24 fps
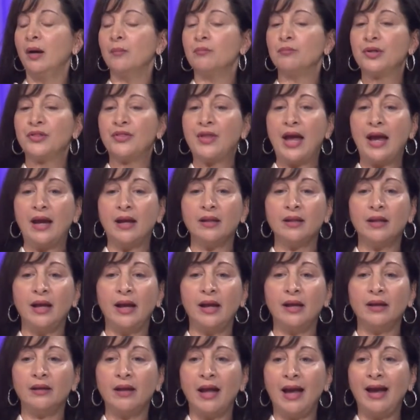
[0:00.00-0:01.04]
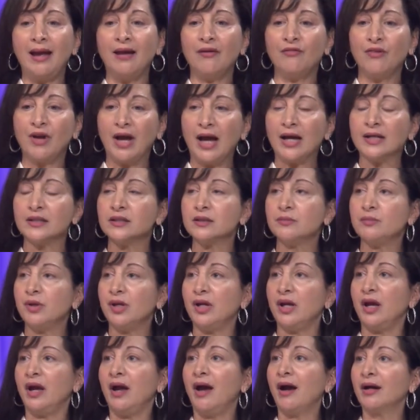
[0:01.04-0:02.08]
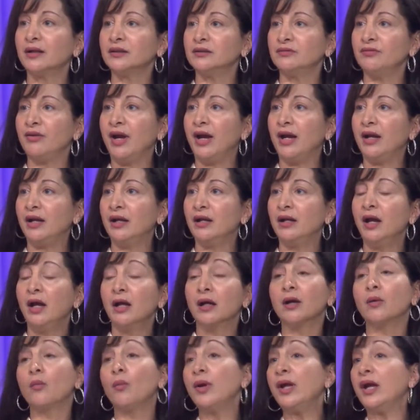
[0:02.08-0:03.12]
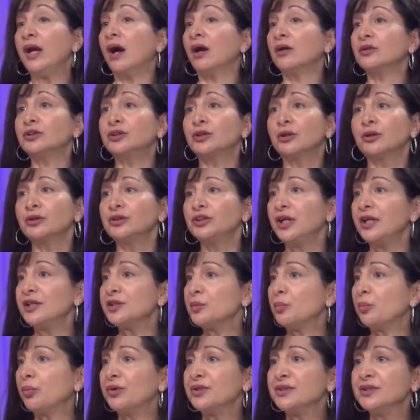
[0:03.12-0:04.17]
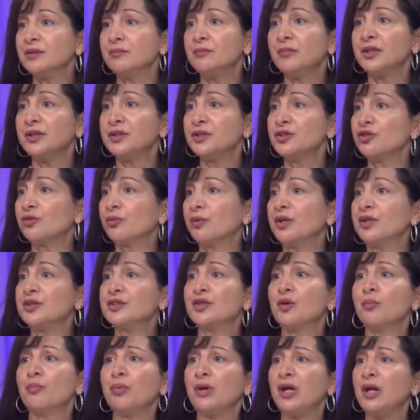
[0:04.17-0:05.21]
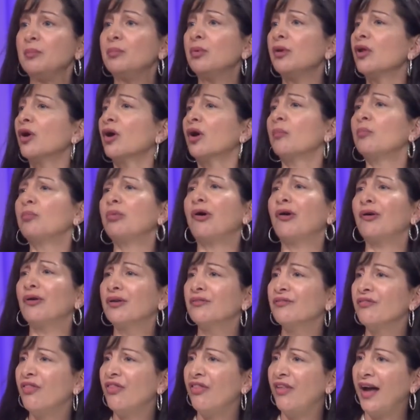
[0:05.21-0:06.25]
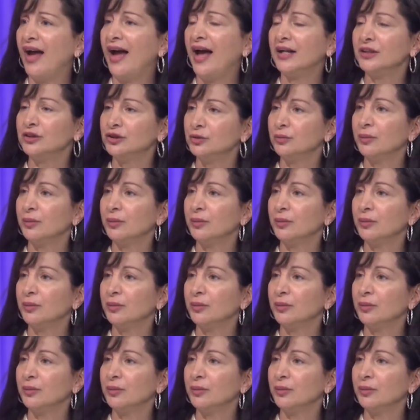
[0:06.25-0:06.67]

but they they they have got to be activated like we our church has a prison ministry and so people are a part of that yeah.